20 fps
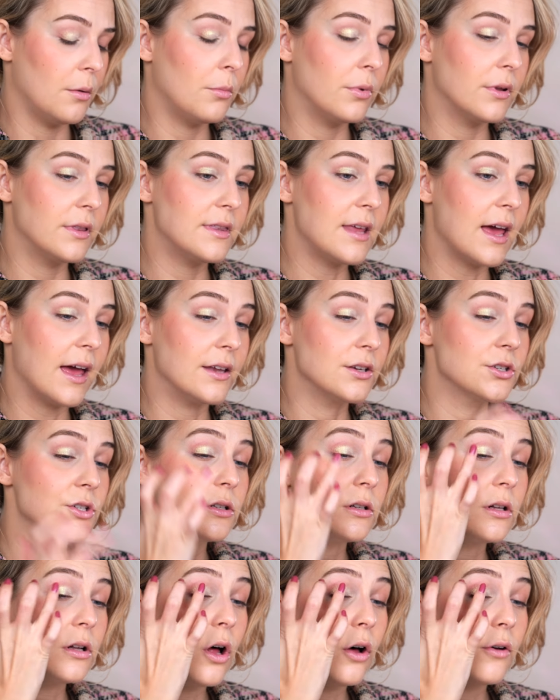
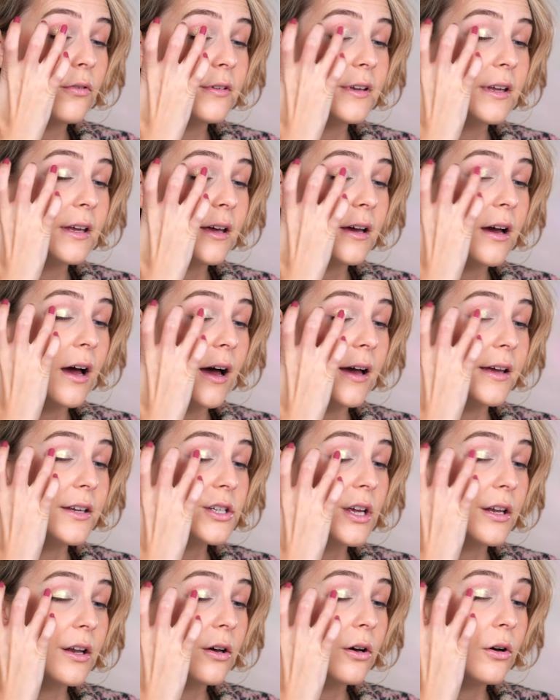potential of the
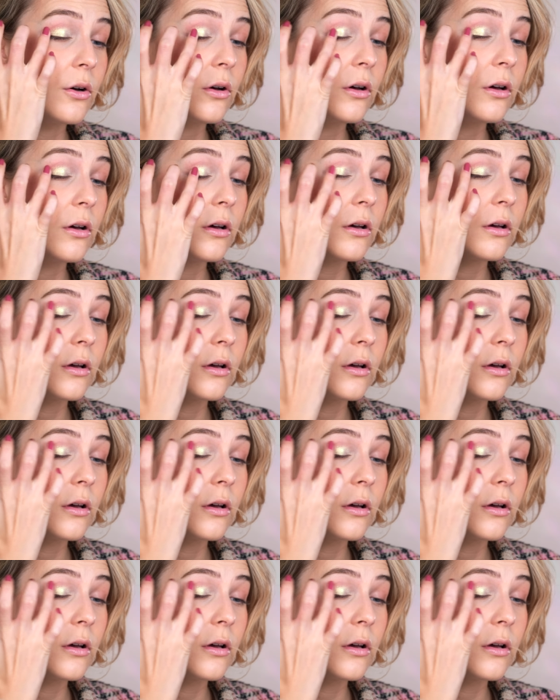eyeshadow.